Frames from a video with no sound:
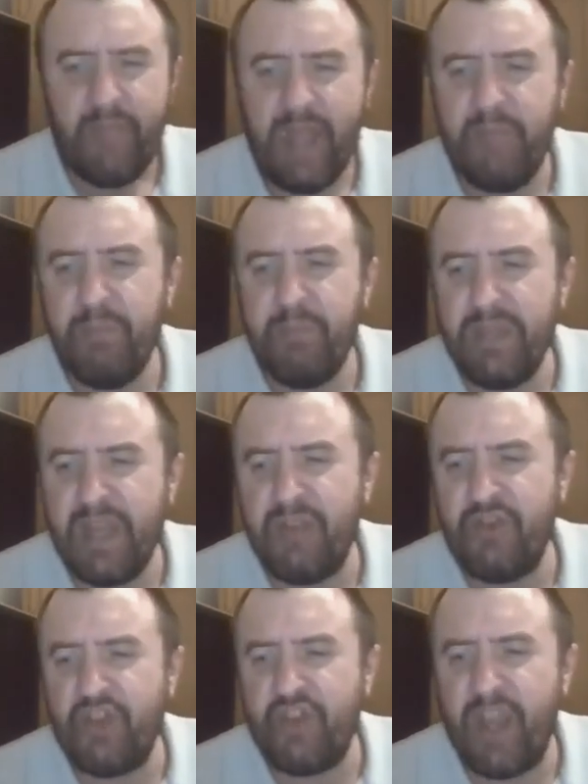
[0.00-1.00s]
And me
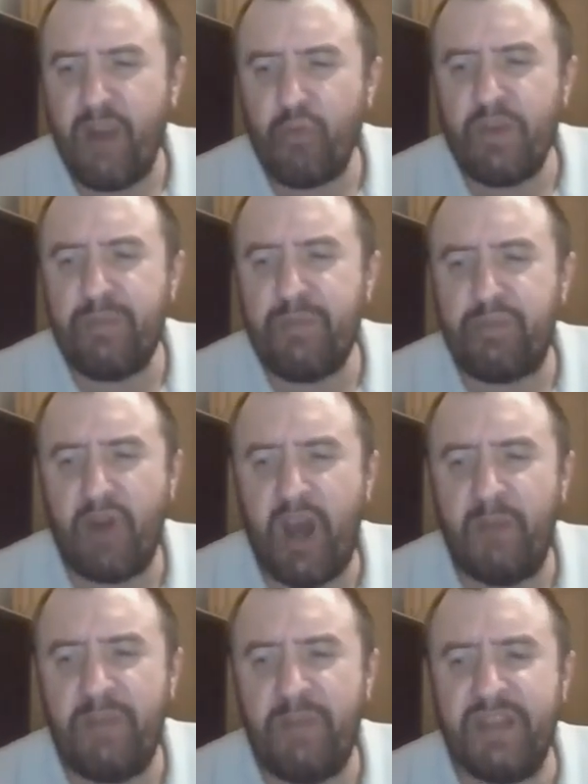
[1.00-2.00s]
and Jerry
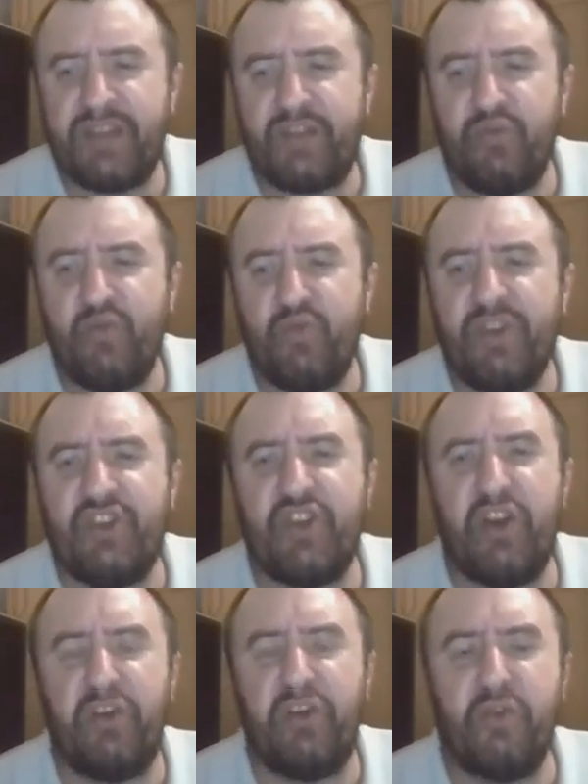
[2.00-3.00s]
promised to each
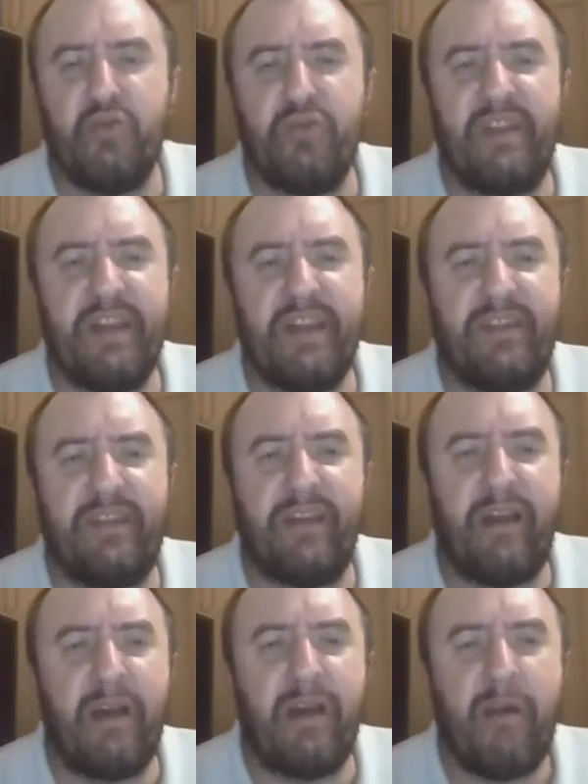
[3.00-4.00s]
other
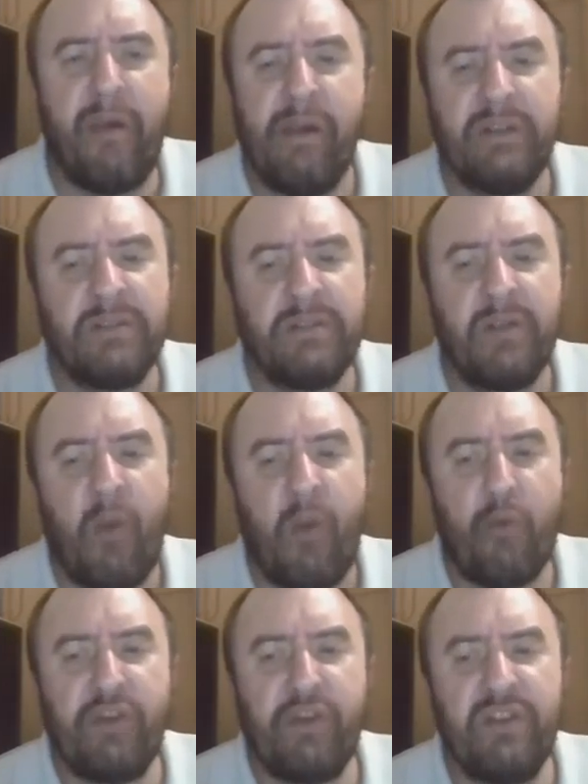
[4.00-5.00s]
that
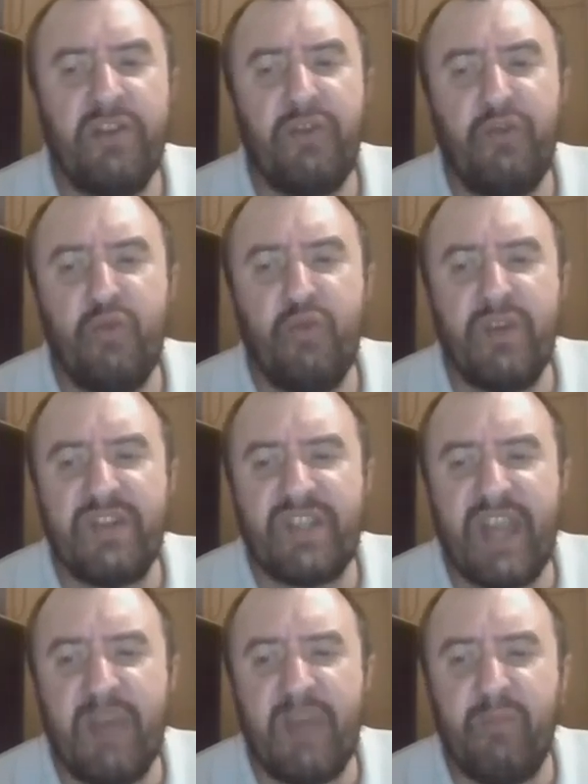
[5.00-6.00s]
we're going to do the
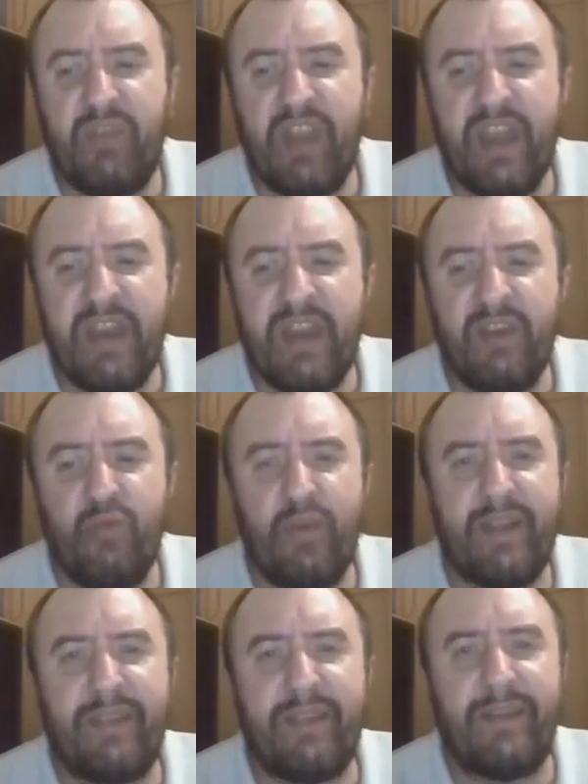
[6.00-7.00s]
same thing
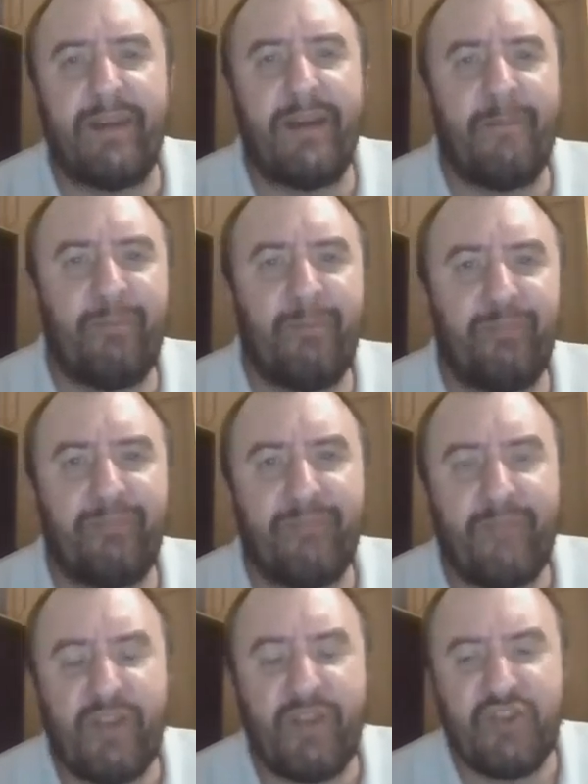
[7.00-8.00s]
with
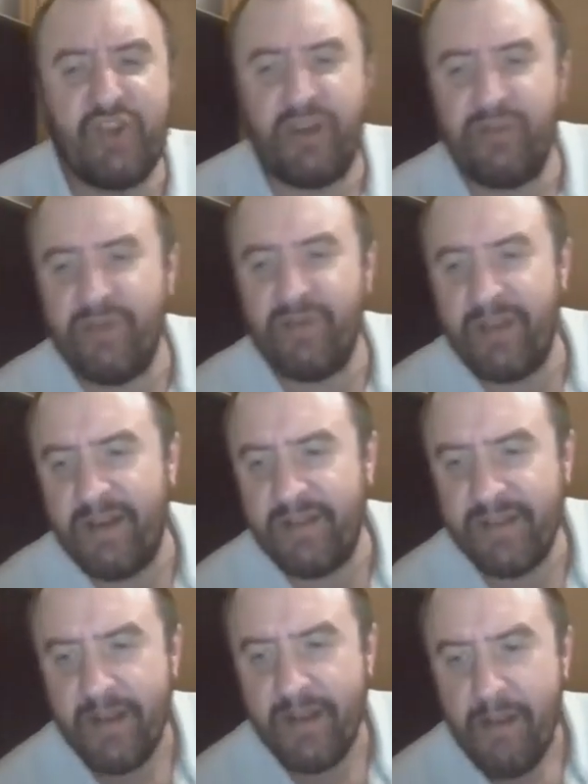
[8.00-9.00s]
Juggernaut.
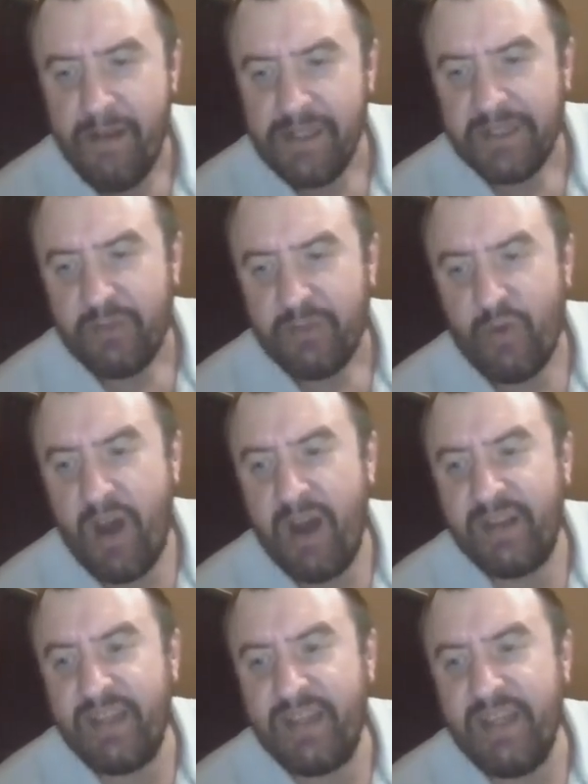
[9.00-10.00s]

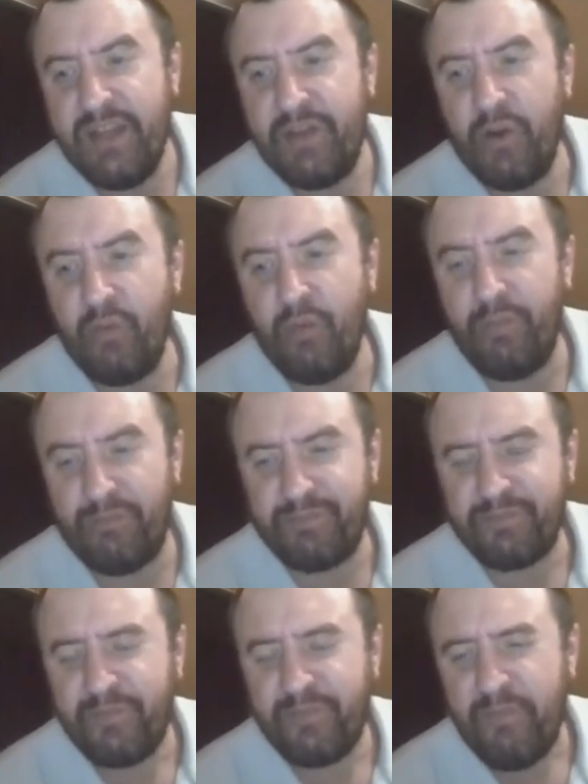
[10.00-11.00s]
Rocky, don't
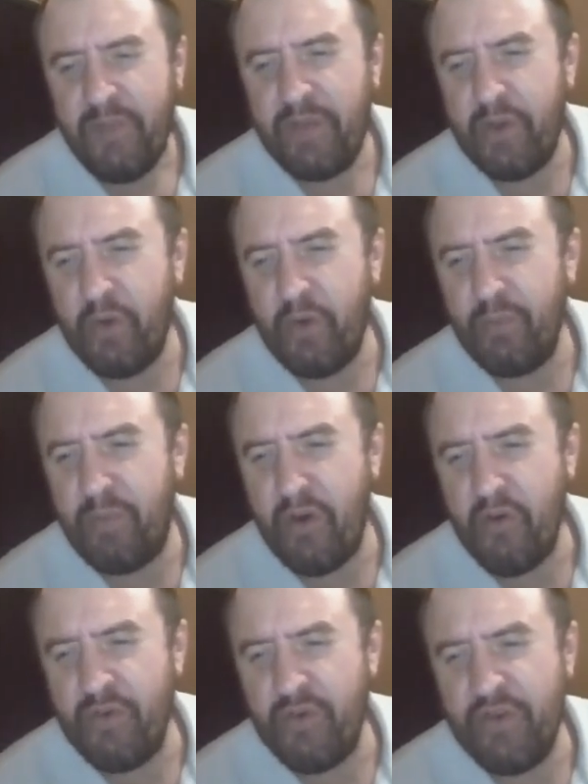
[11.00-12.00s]

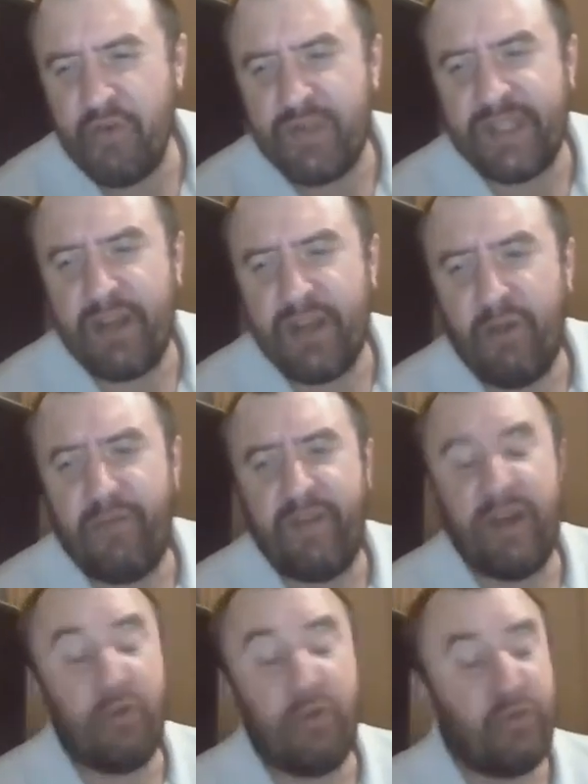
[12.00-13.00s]
burn yourself
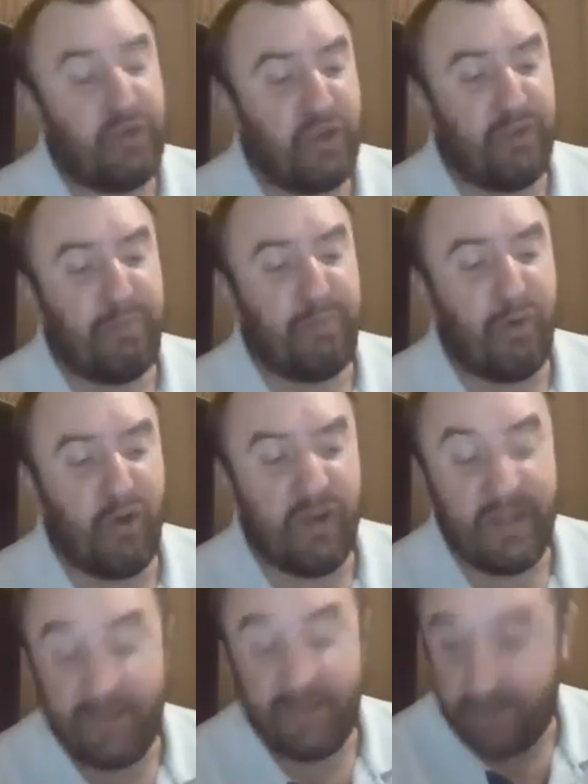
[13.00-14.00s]
out. Good
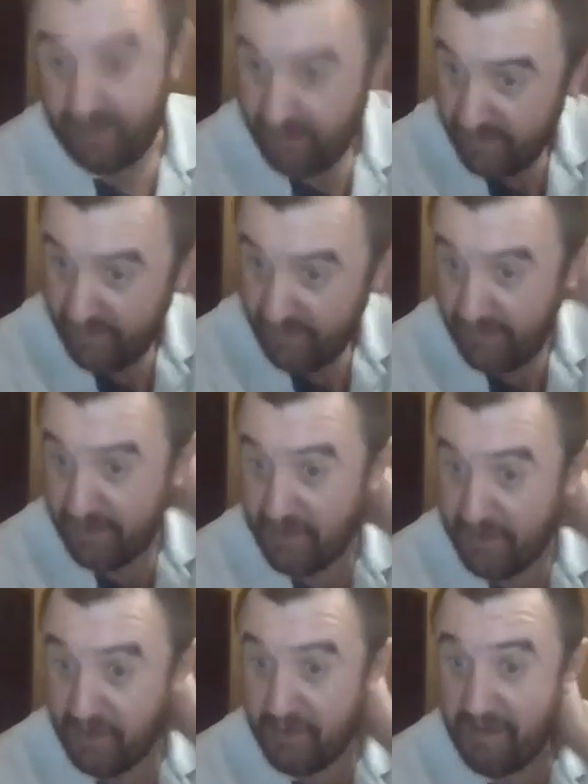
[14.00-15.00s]
point. You
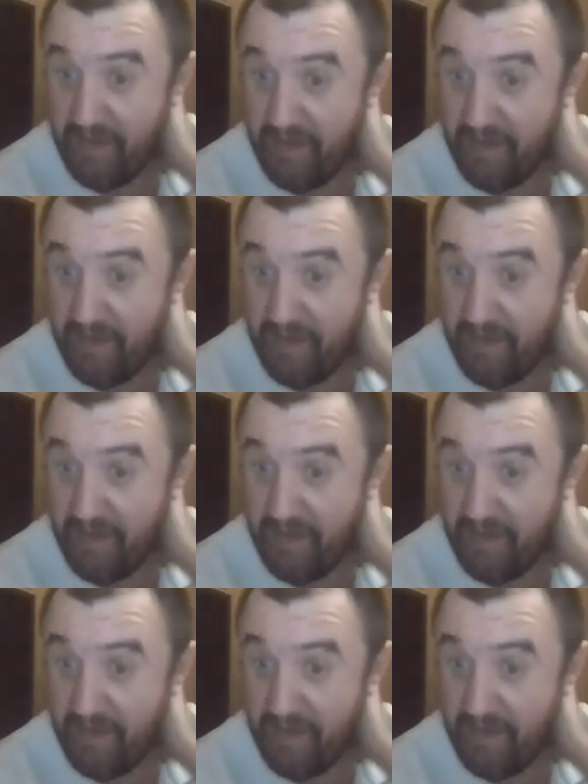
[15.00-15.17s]
know,